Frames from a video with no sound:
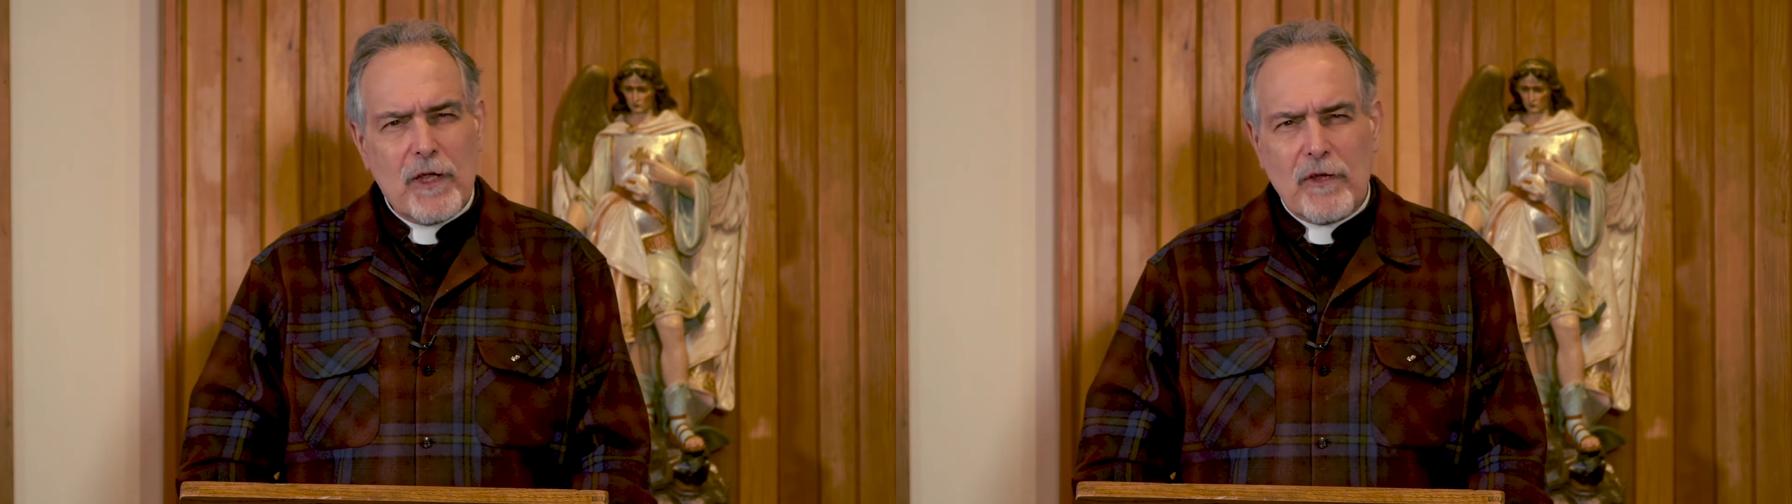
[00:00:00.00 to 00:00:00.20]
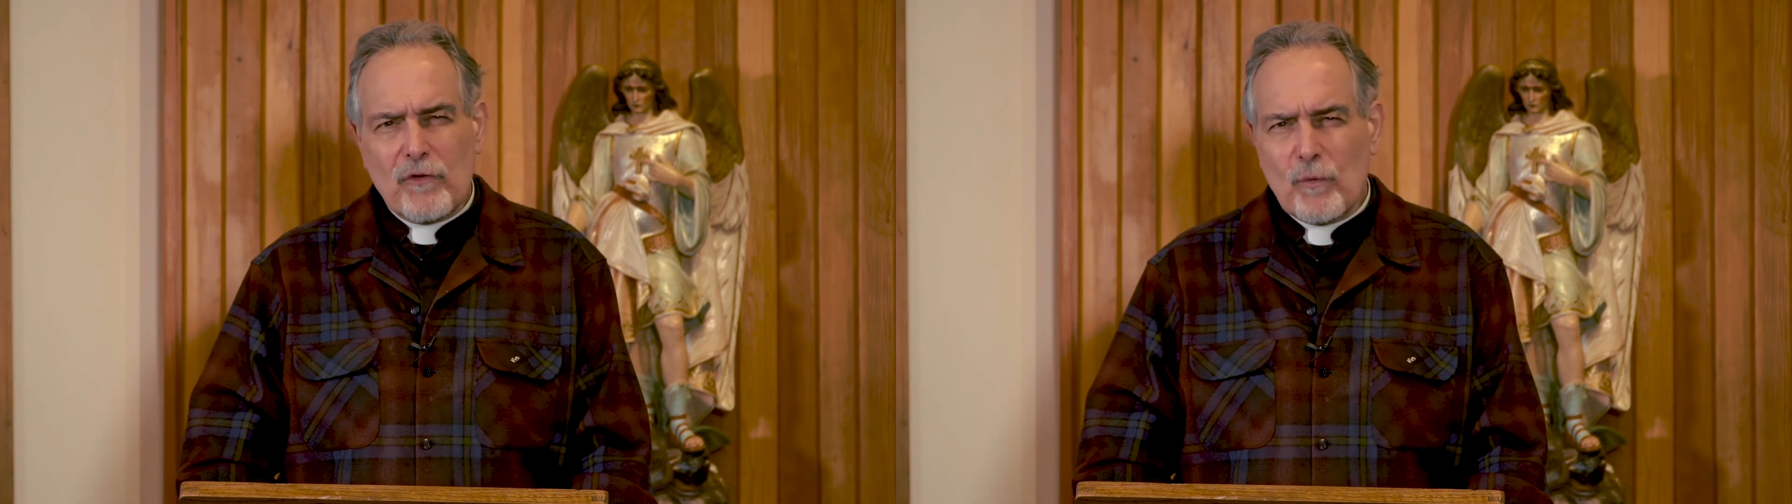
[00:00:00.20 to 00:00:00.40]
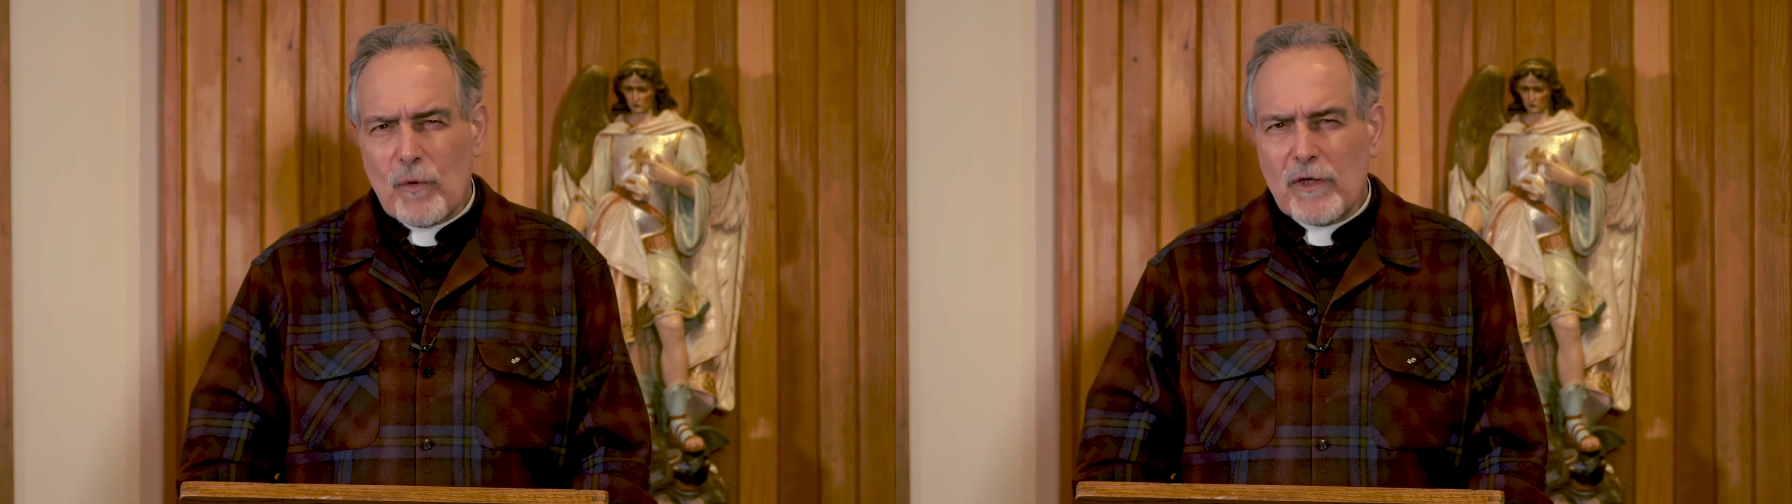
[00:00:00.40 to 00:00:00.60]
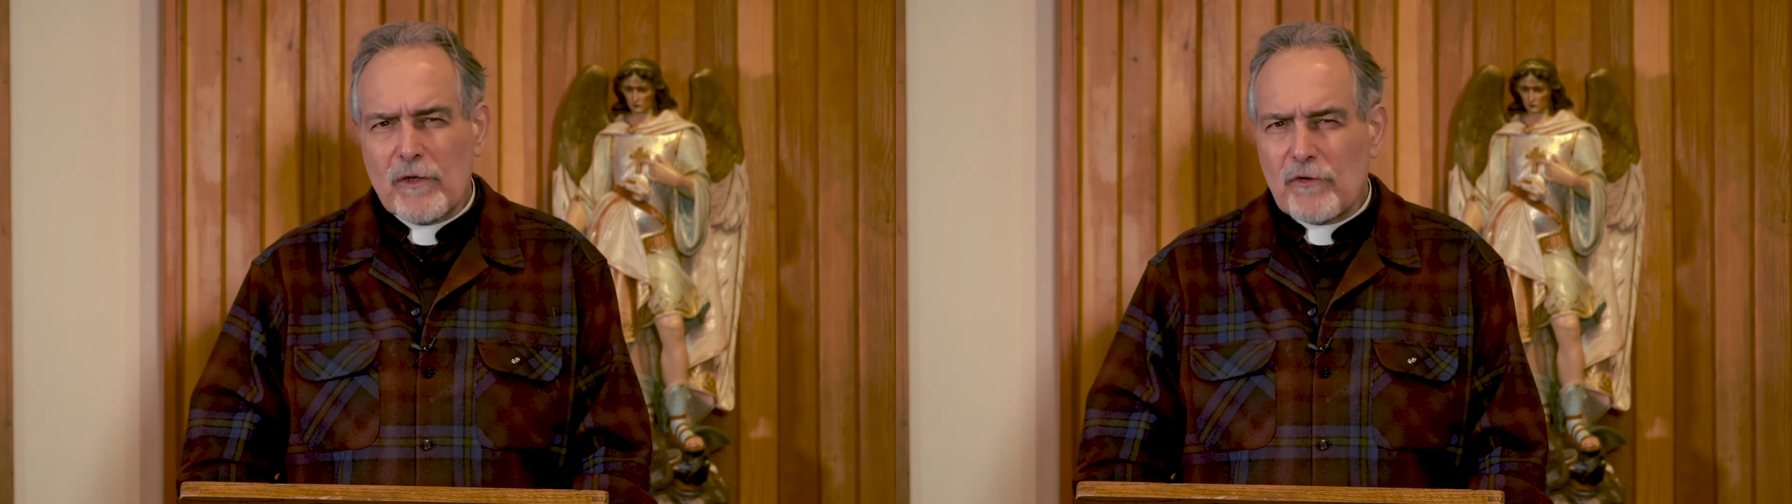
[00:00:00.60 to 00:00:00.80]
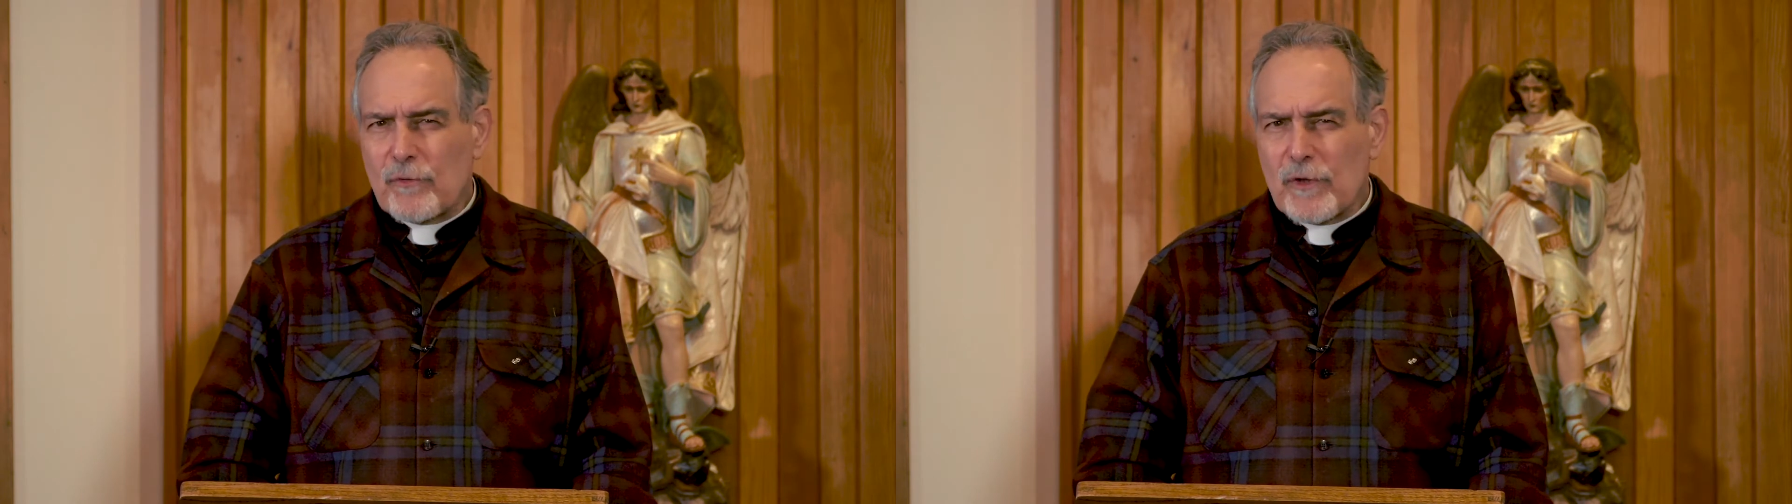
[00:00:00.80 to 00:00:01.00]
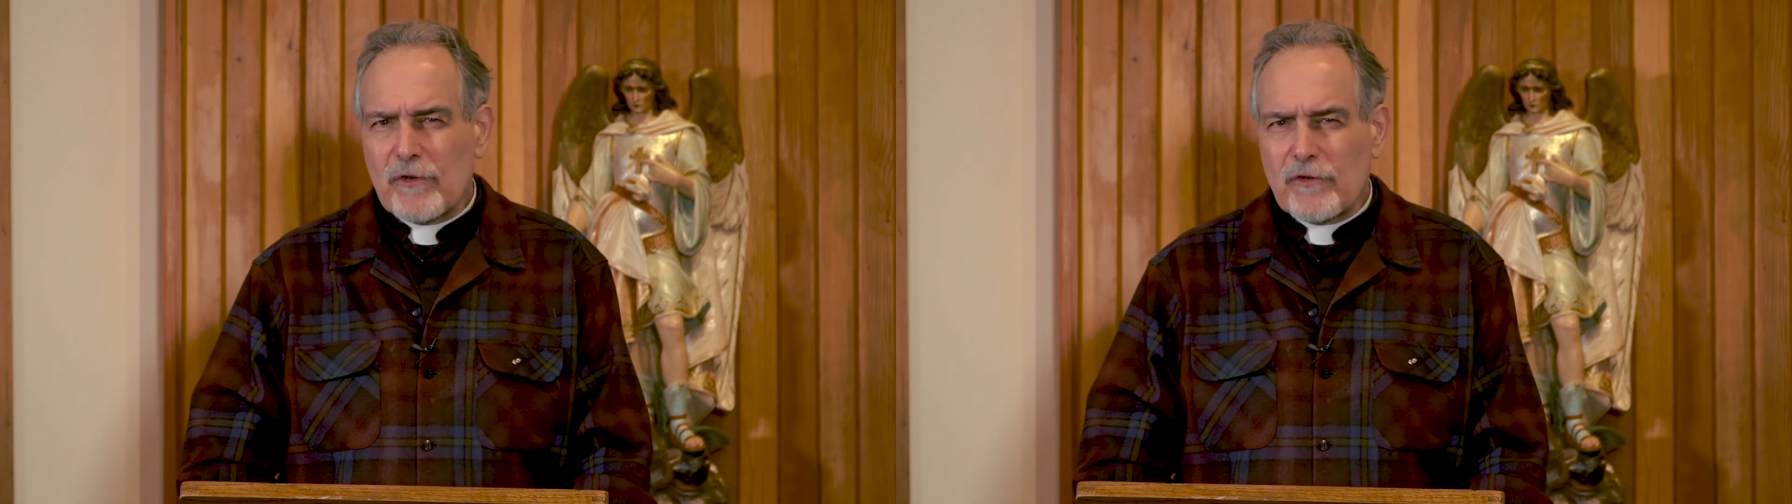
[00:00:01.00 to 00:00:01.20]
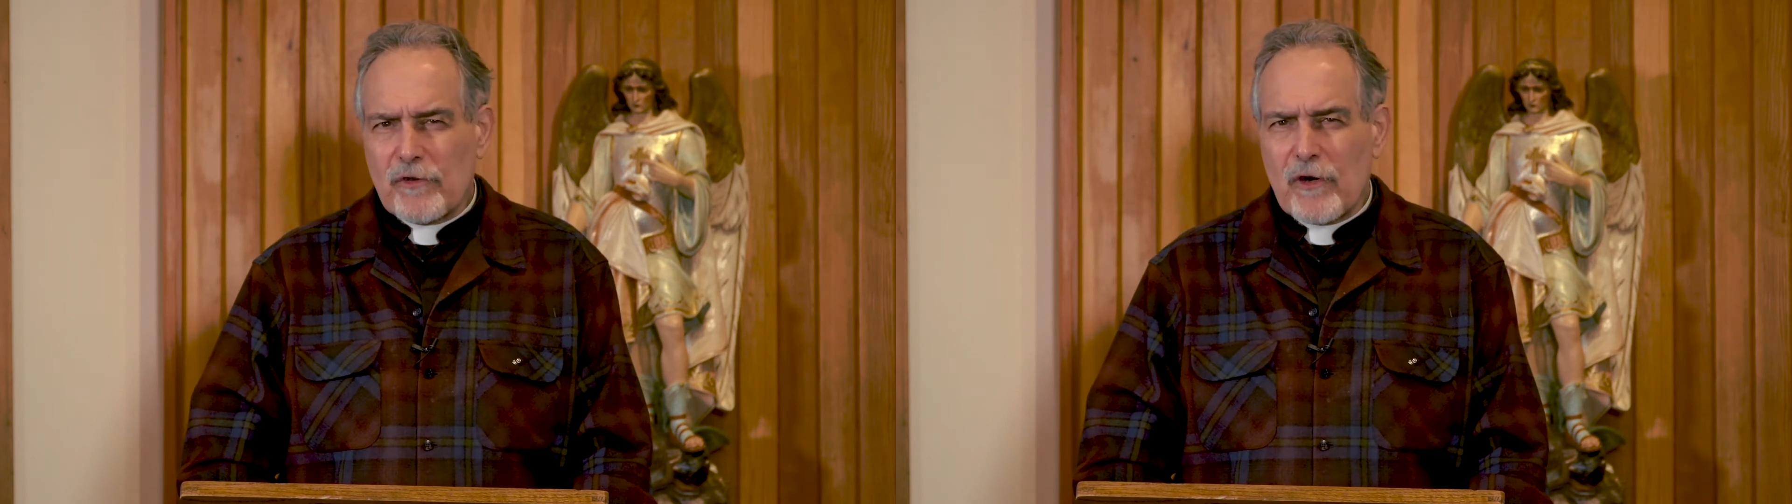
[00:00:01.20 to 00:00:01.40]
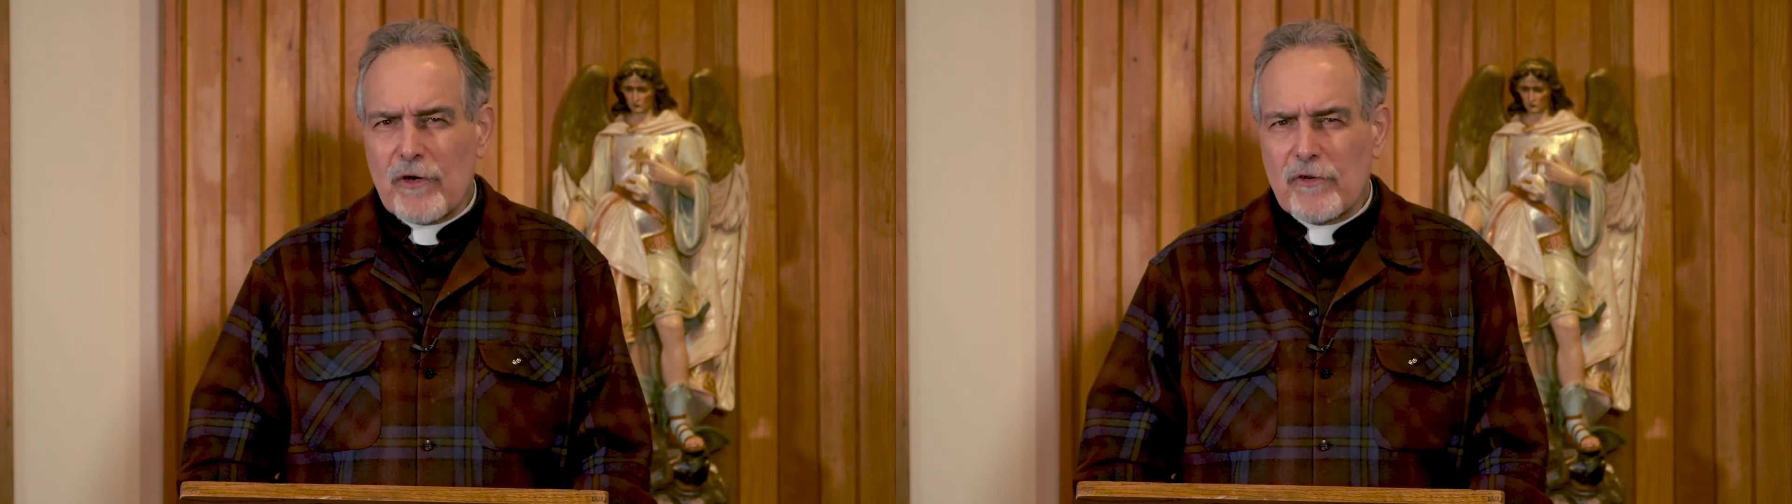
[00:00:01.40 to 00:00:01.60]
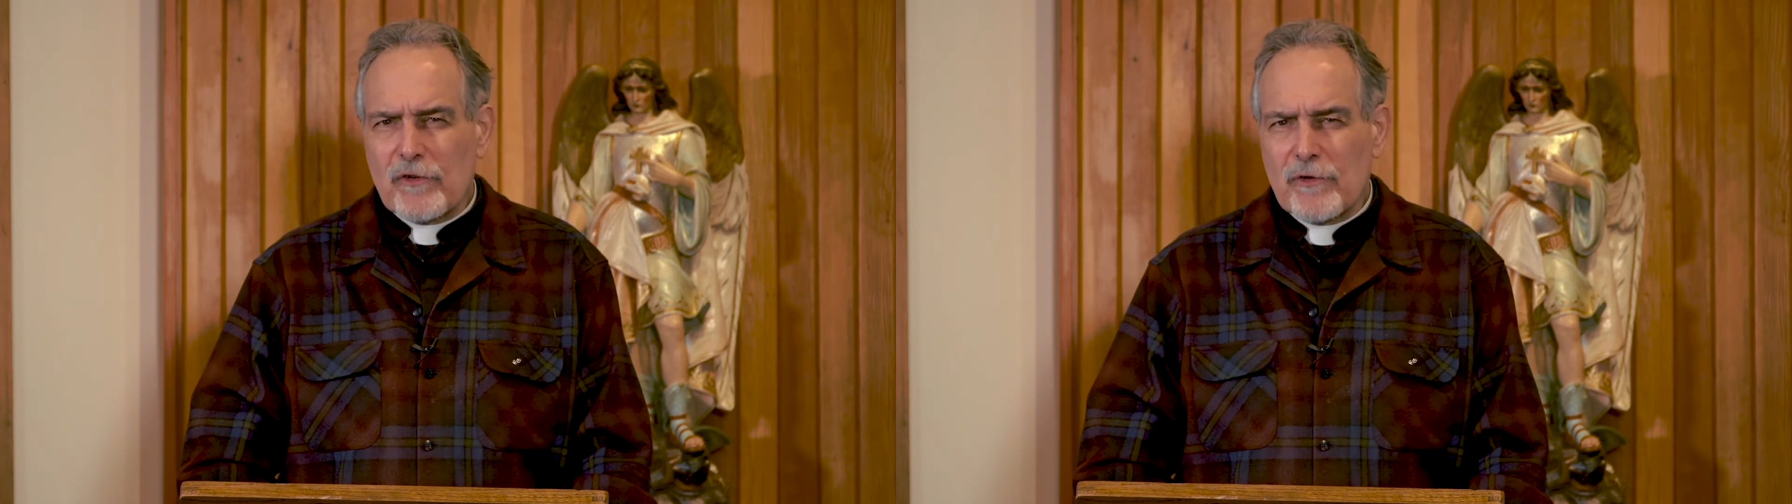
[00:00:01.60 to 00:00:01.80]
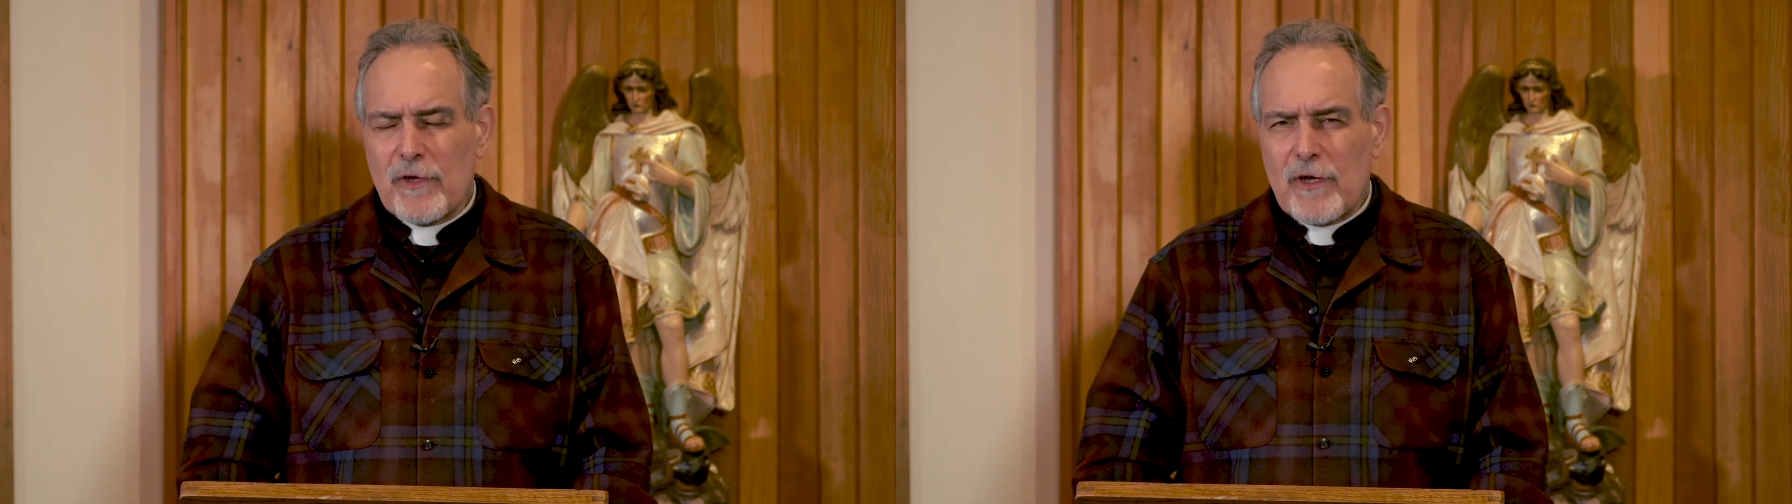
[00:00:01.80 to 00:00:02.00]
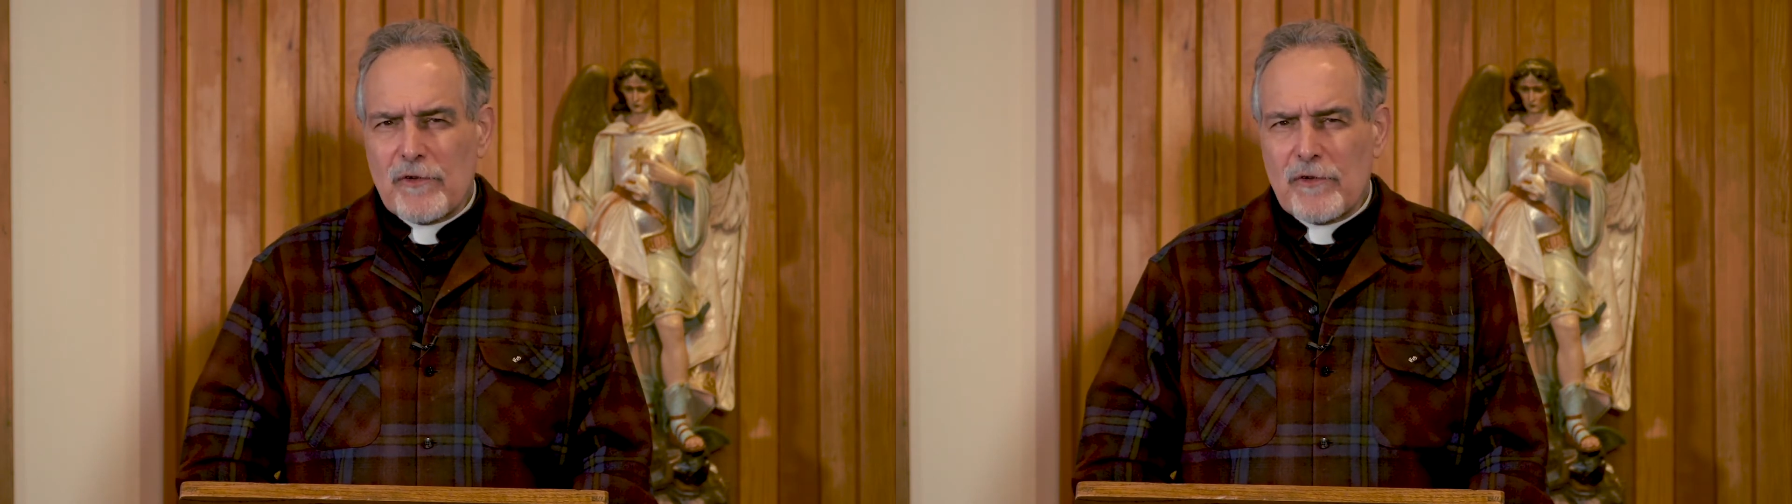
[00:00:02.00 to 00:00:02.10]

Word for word: his will has really started to,